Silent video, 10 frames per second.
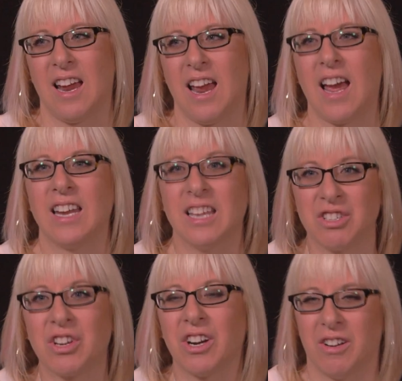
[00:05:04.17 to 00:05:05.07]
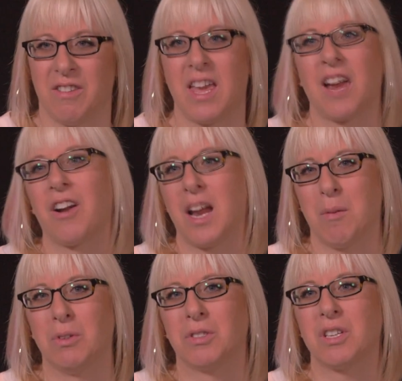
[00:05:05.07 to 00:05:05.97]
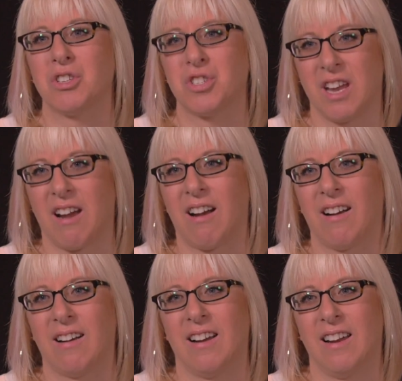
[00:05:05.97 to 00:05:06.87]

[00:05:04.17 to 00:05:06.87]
And in turn, they are able to share